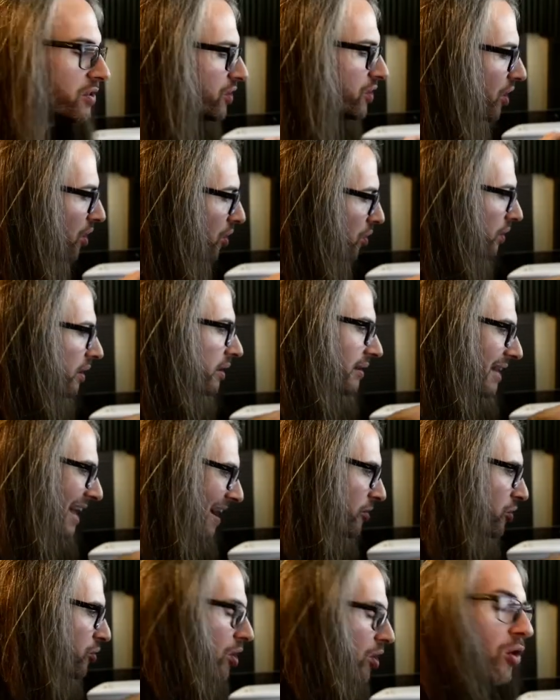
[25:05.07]
So
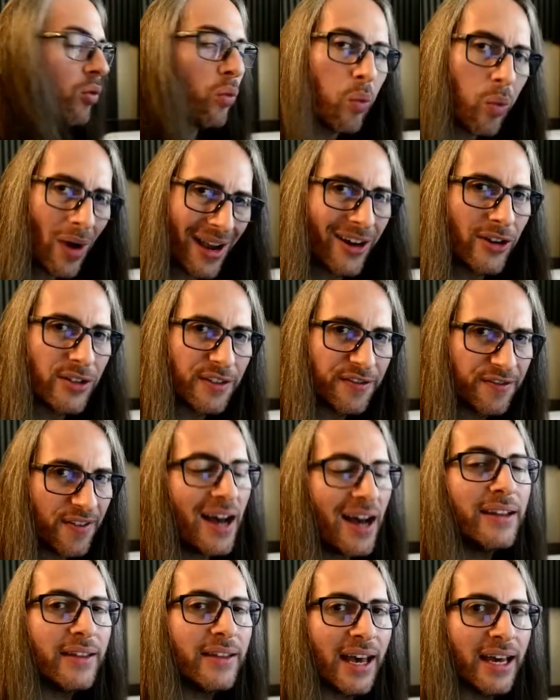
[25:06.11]
now you know where to
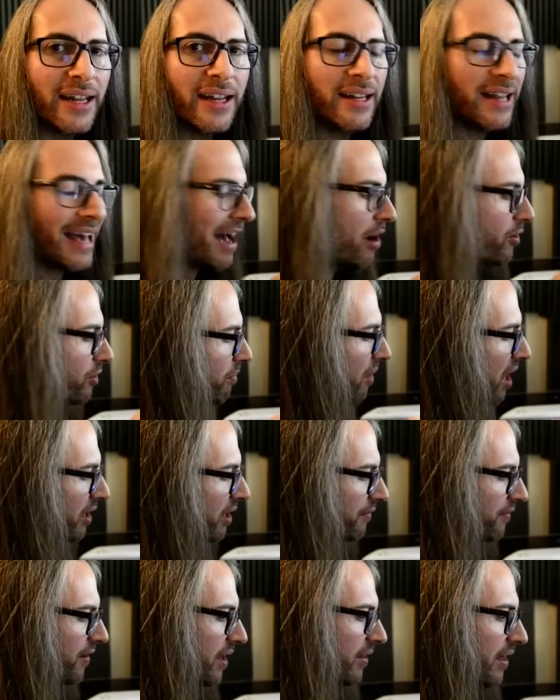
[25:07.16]
find that and how to
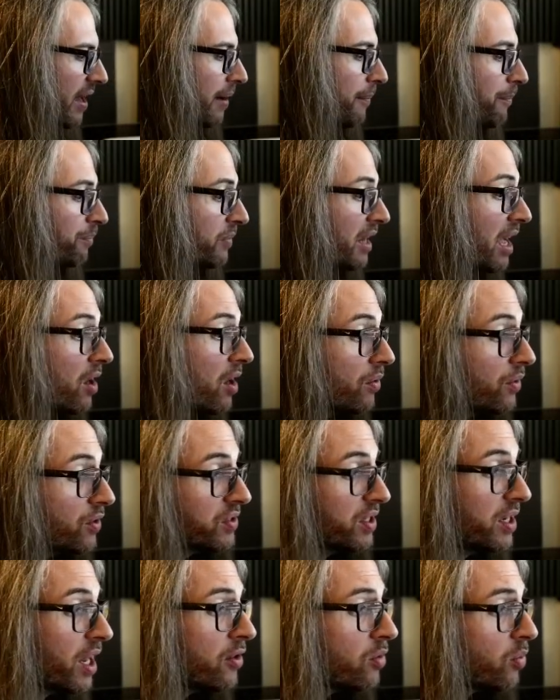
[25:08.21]
modify that. Now
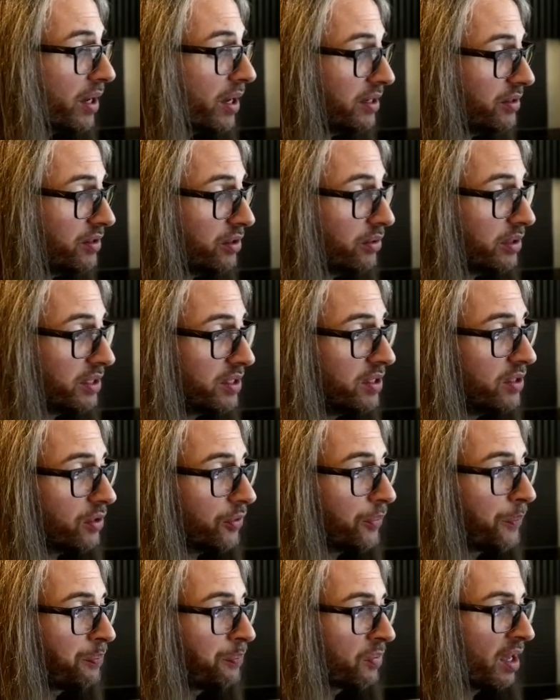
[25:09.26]
there's another way to do it
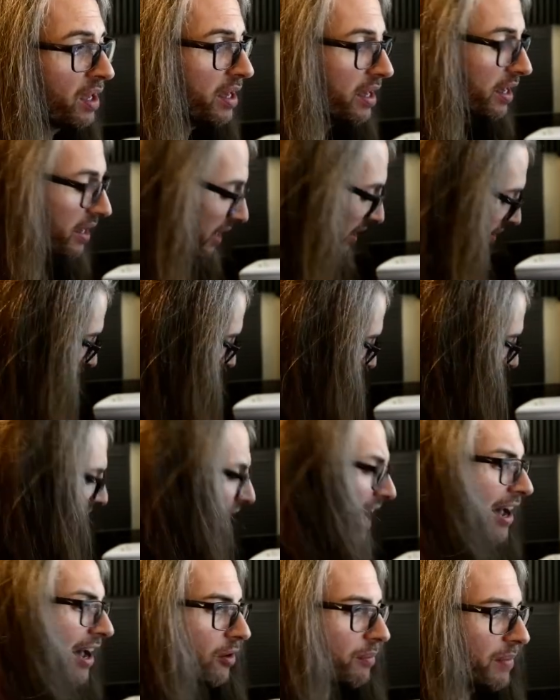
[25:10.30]
too. In the
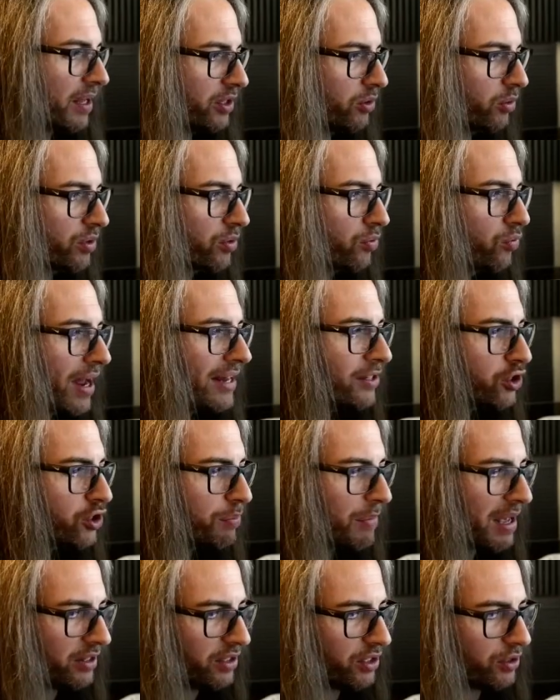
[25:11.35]
flyout menu or the
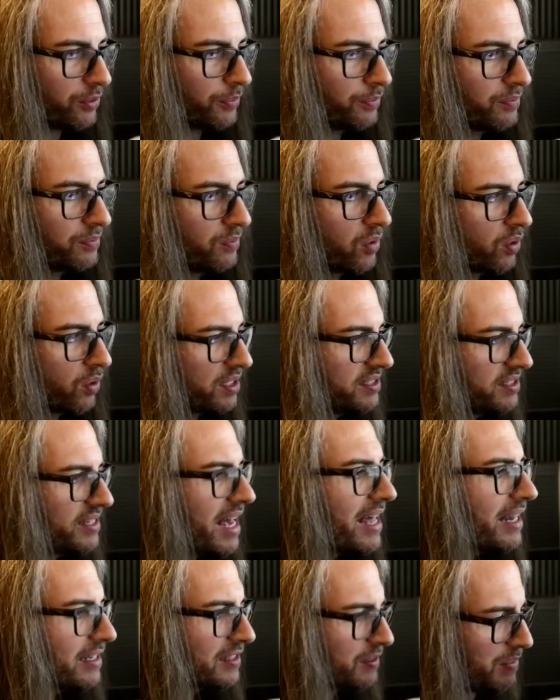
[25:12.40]
wrench menu or the
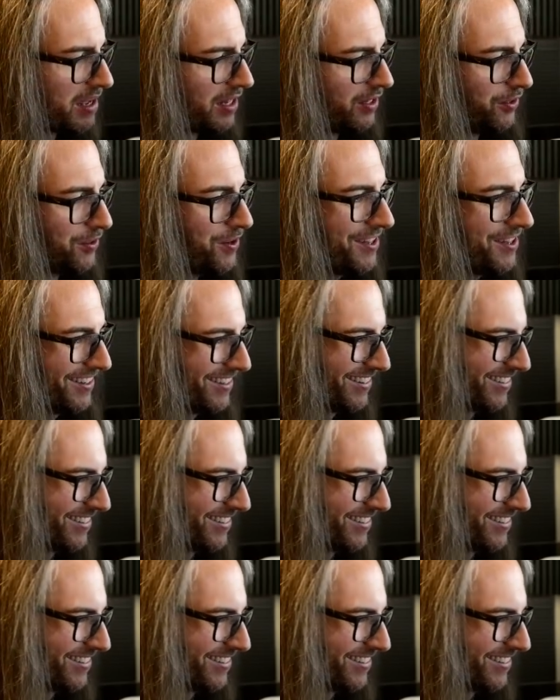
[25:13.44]
settings menu,